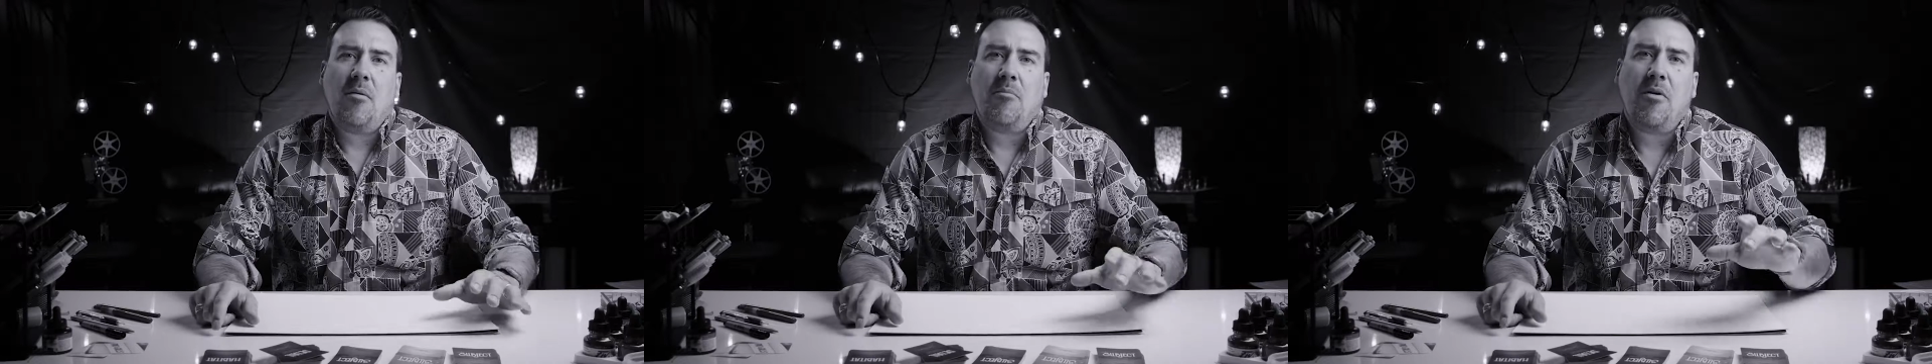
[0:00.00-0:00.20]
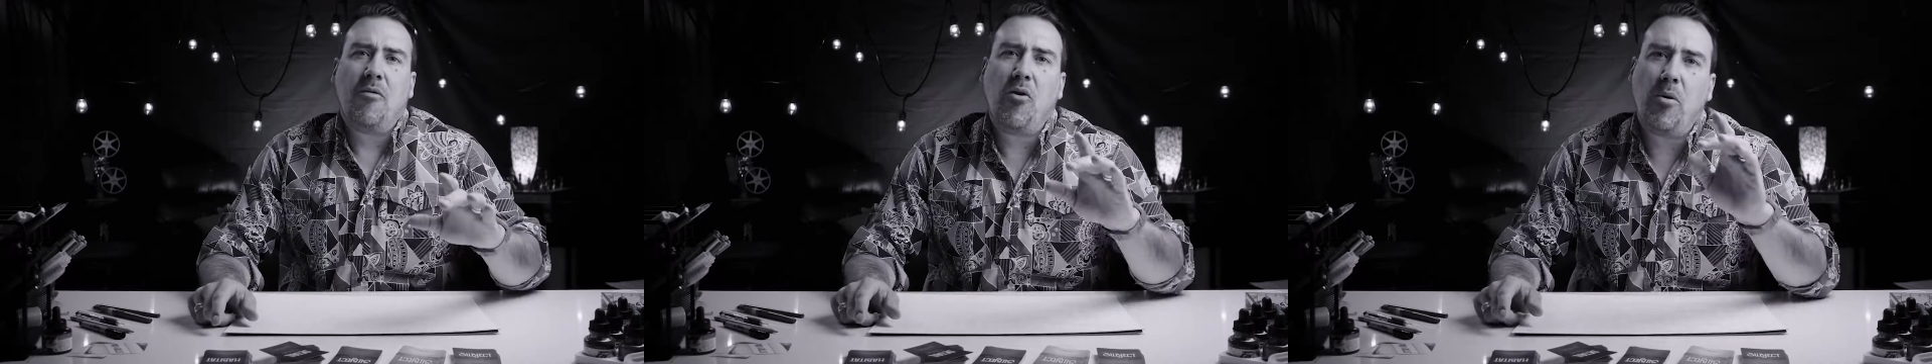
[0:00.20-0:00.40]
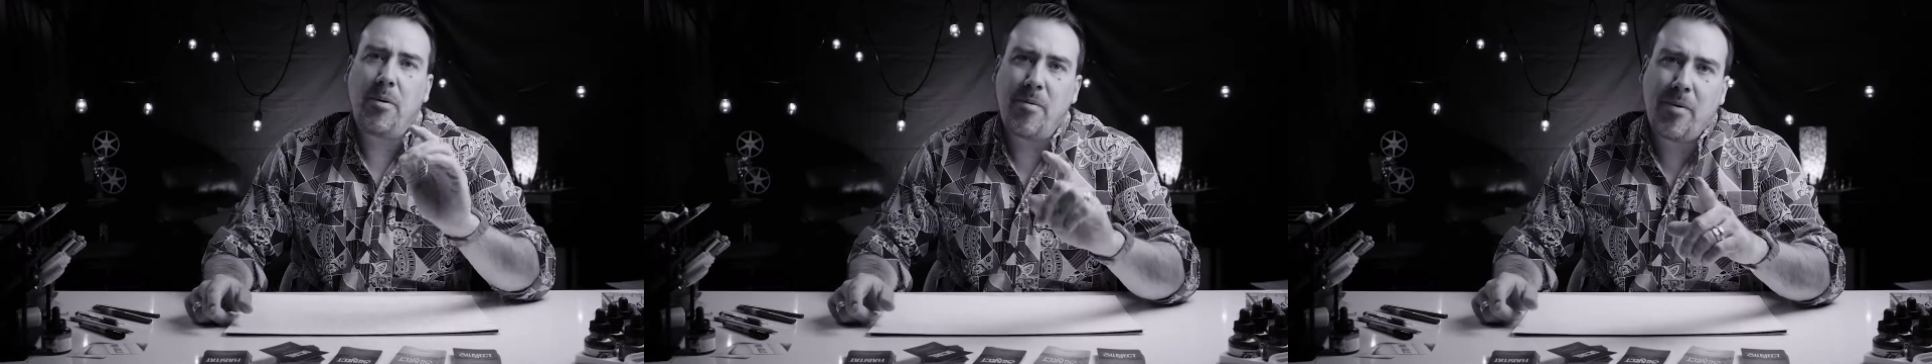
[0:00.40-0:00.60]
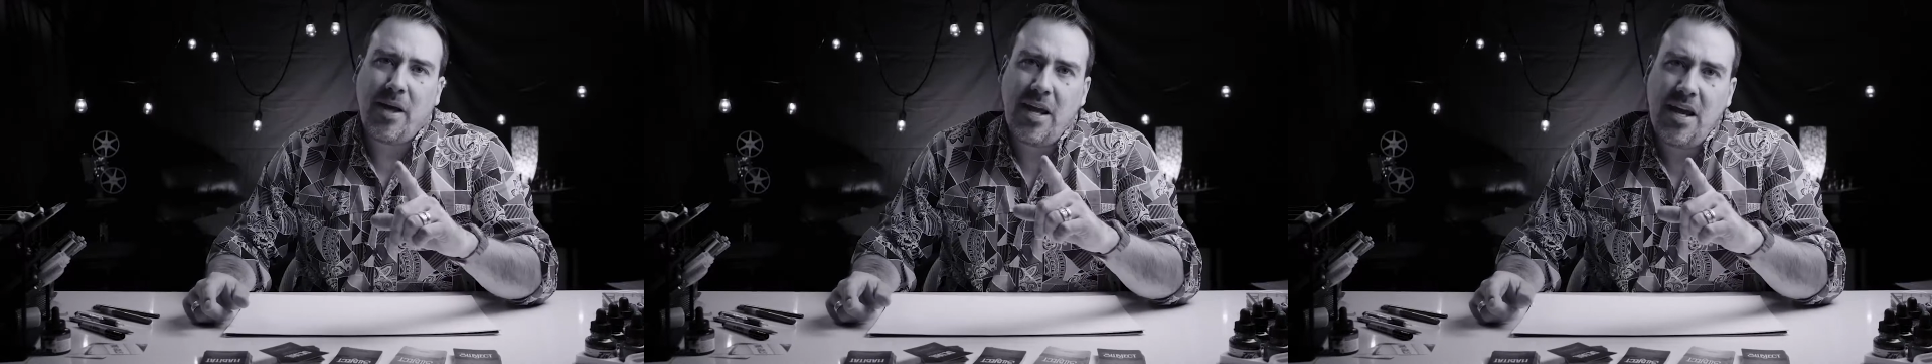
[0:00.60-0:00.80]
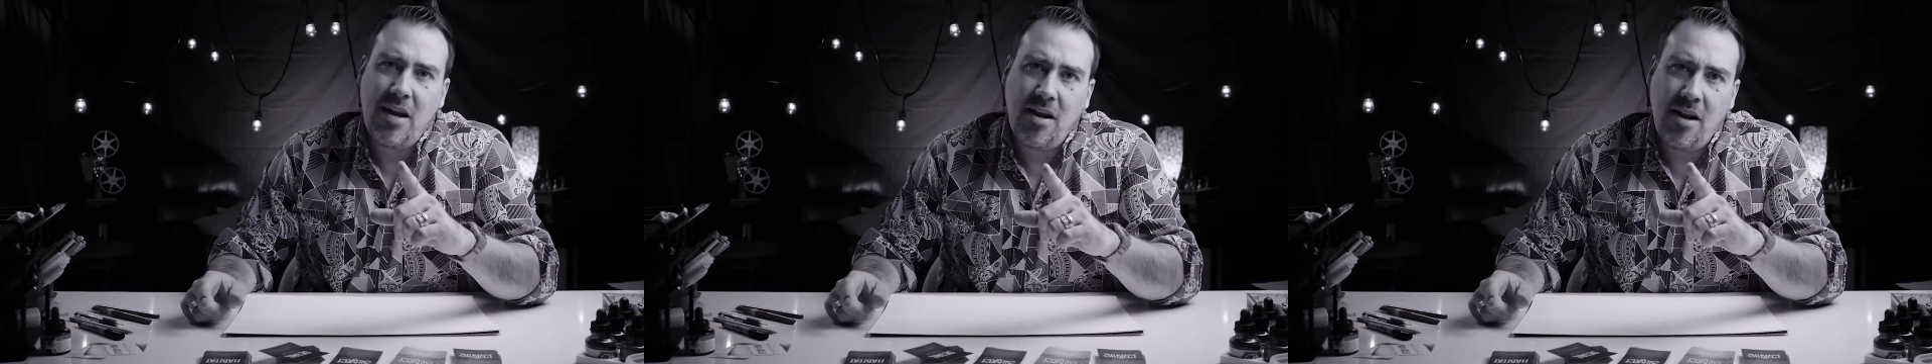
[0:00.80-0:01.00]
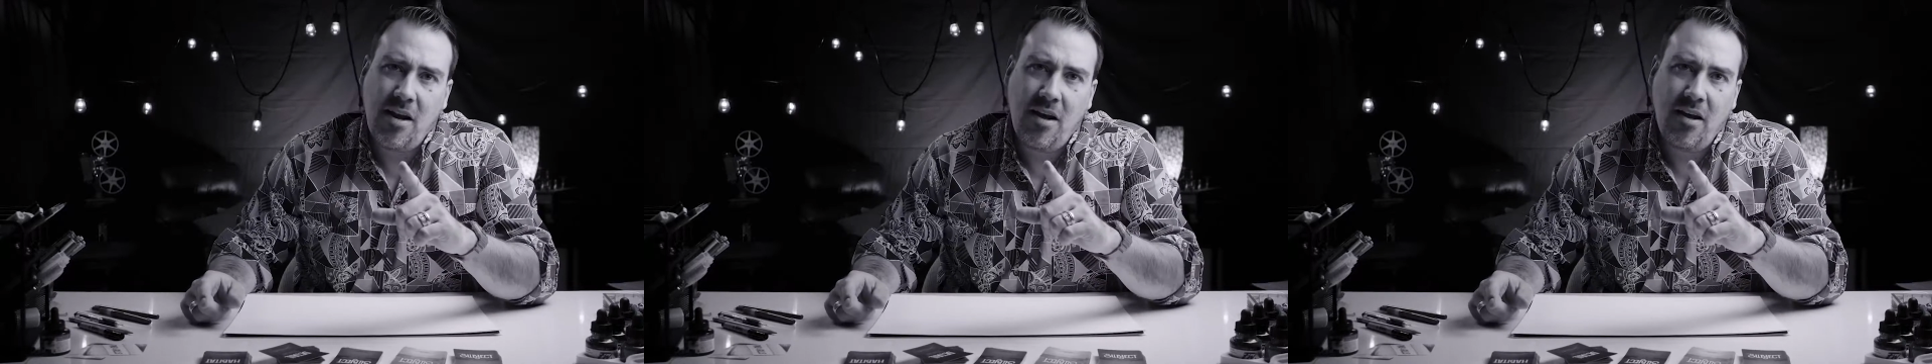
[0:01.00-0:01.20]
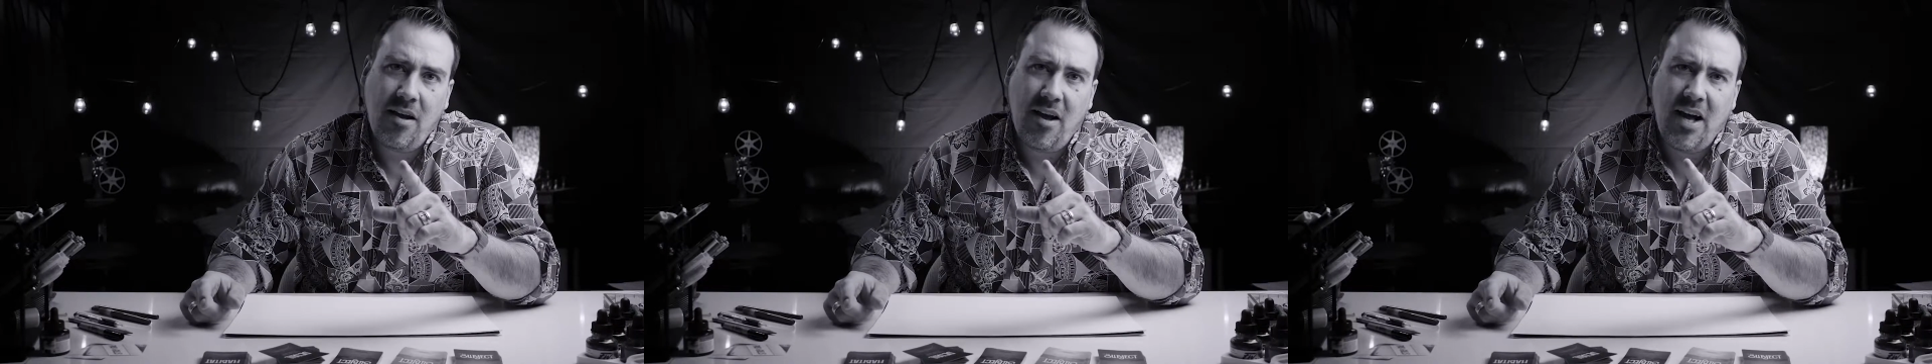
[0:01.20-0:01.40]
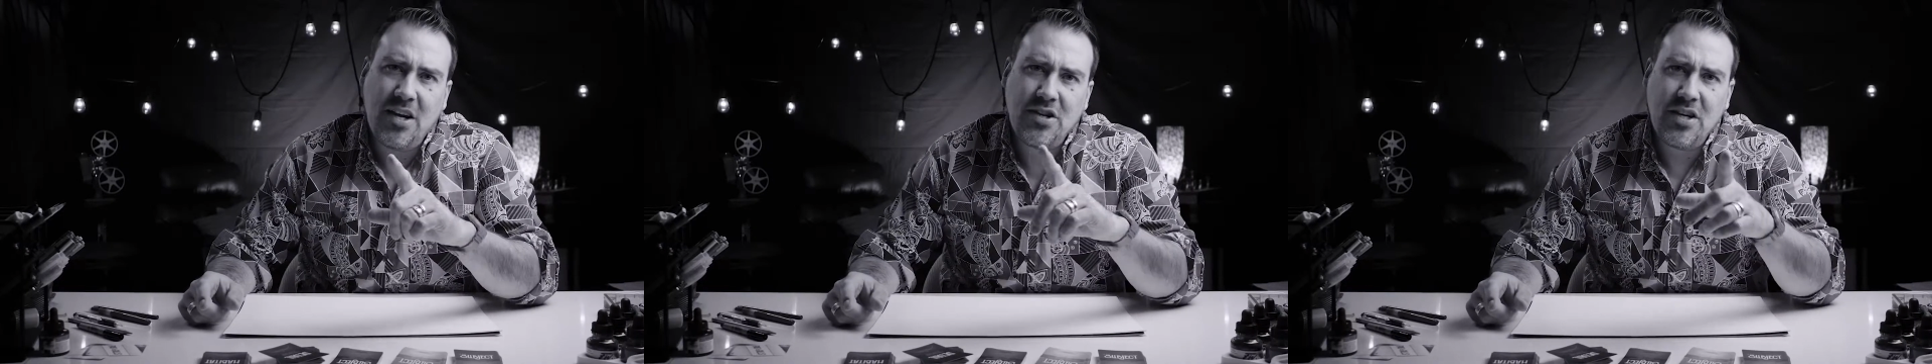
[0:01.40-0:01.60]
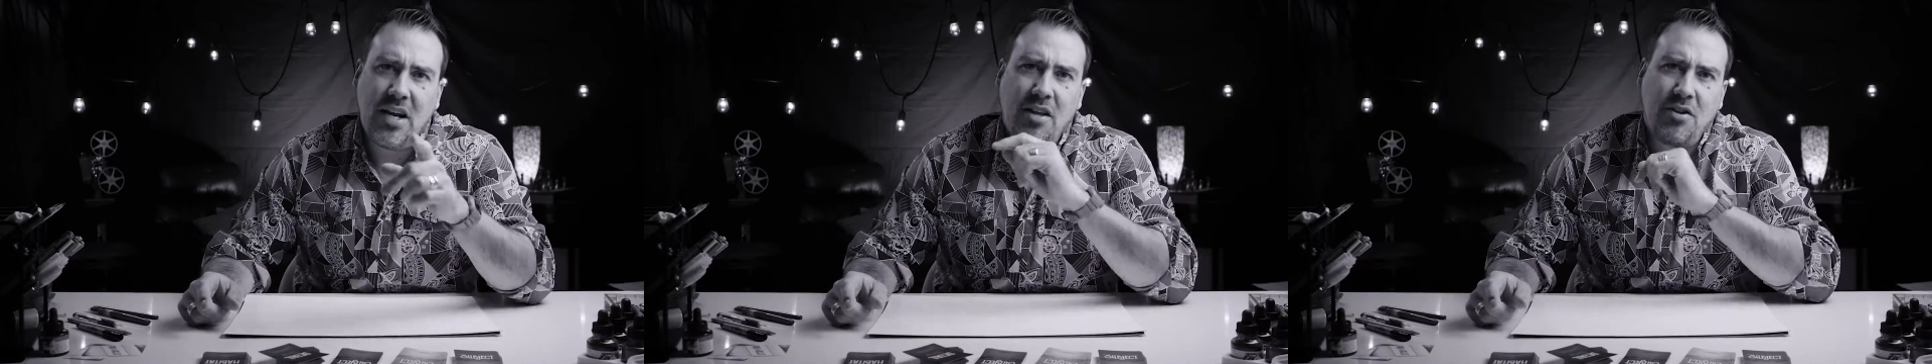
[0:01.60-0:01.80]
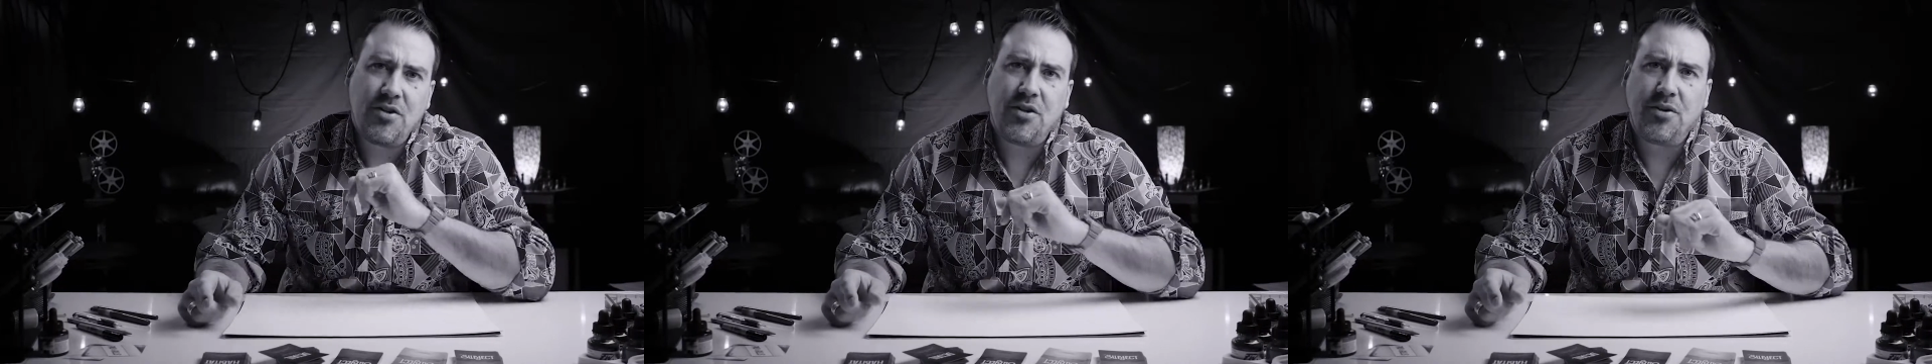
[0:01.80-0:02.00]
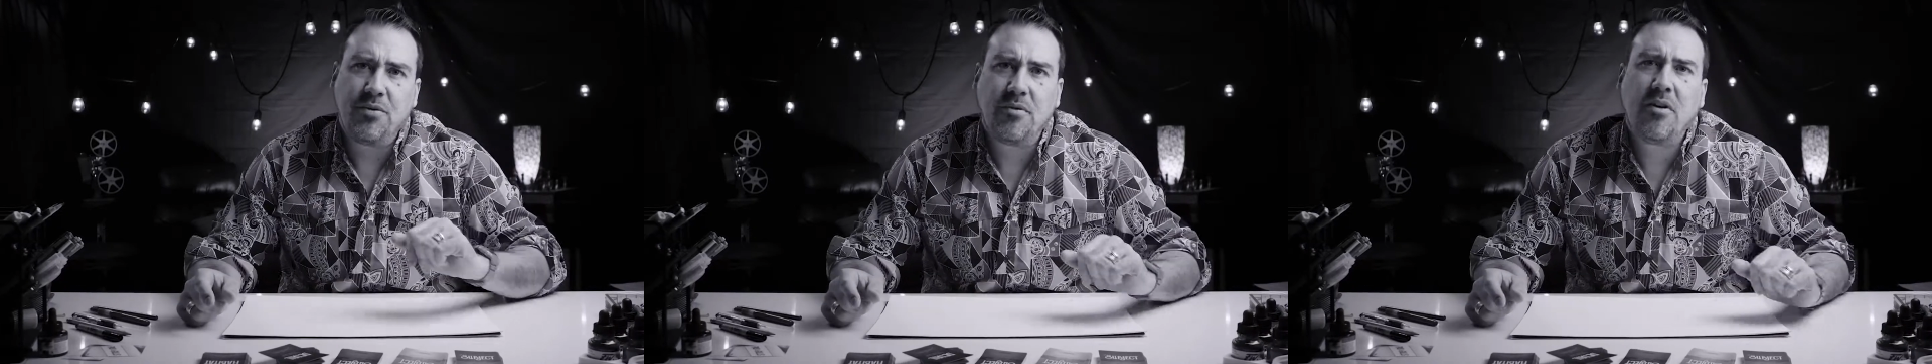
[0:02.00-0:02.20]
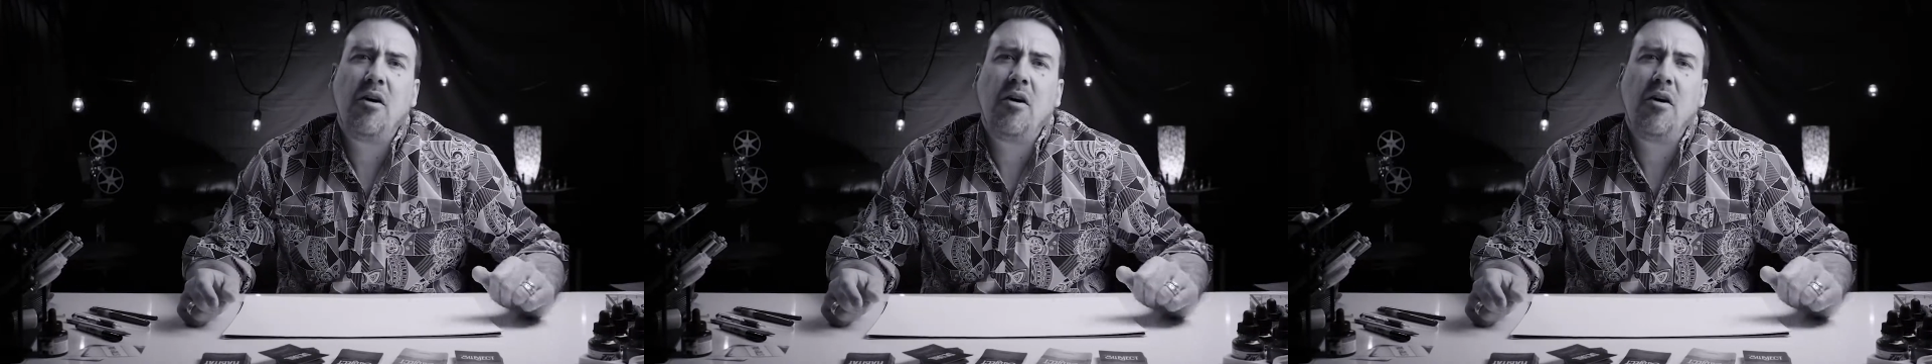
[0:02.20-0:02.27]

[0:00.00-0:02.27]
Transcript: Before we begin, I challenge you,